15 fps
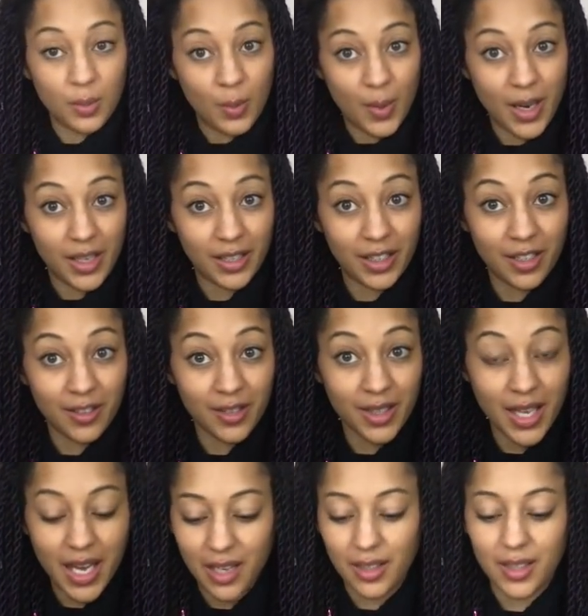working on
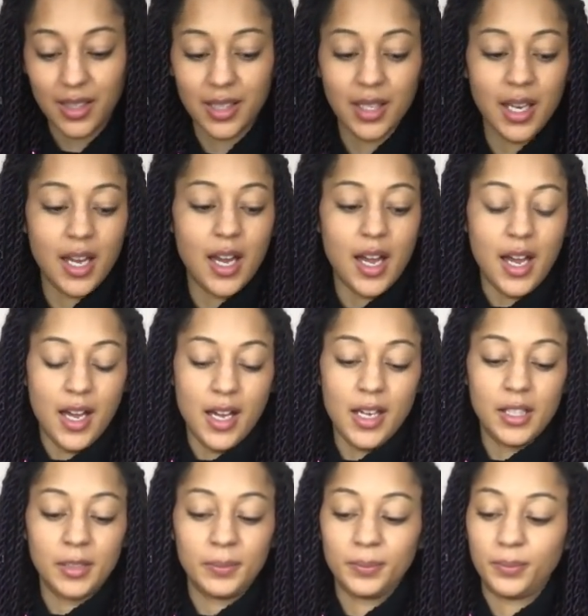this.
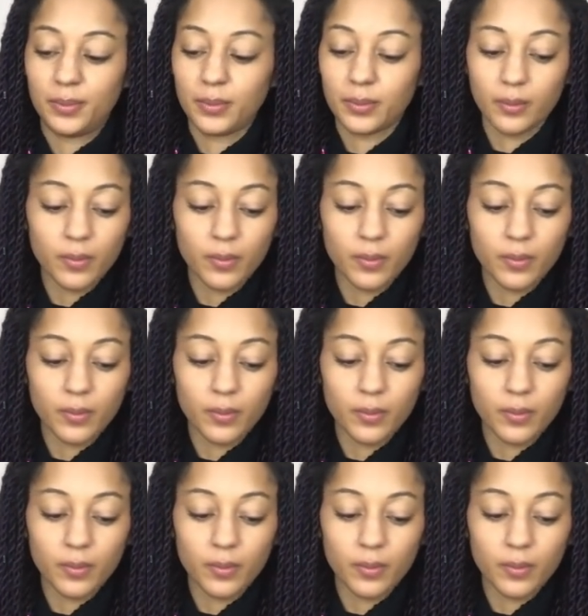Um,